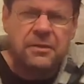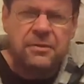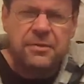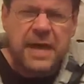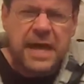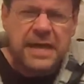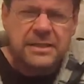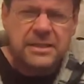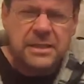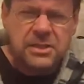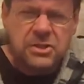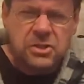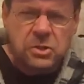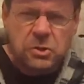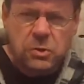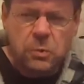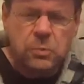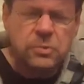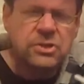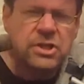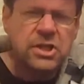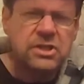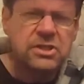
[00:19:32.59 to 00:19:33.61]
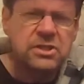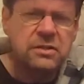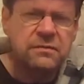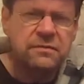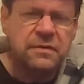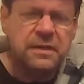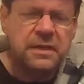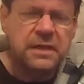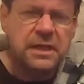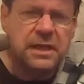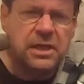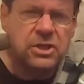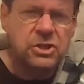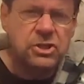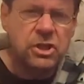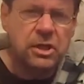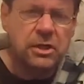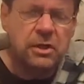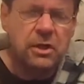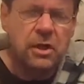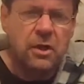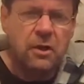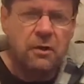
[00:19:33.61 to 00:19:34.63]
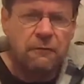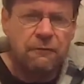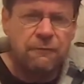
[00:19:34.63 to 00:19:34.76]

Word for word: that is no justification